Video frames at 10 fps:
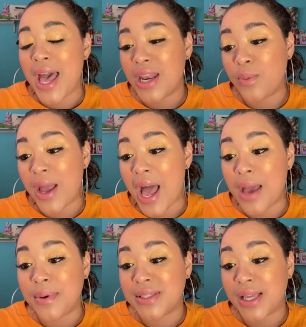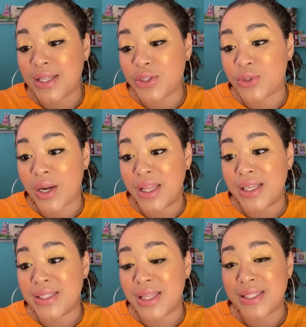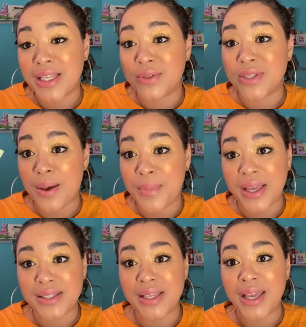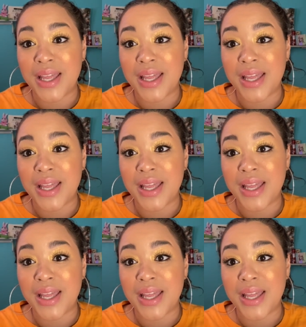Anyway, I'm excited to try this. This sounds amazing,